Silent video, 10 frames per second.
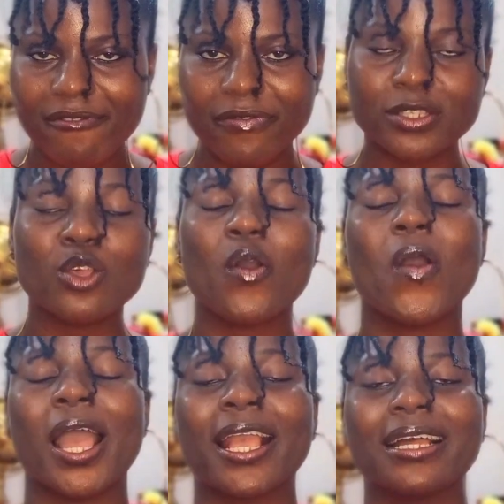So
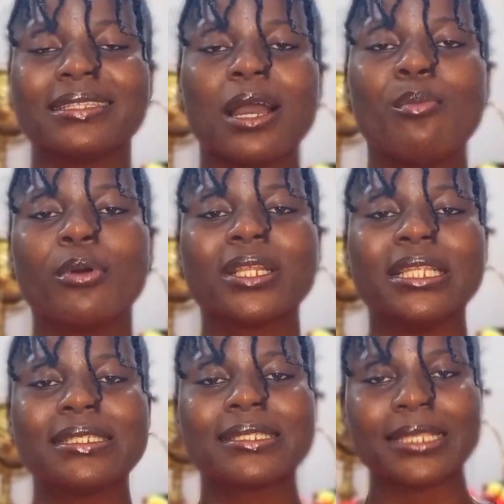I can now
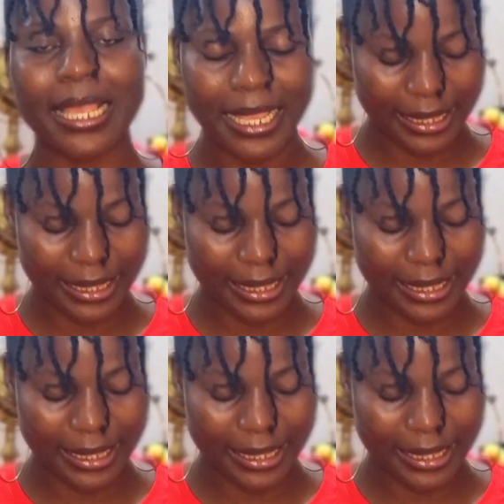boldly say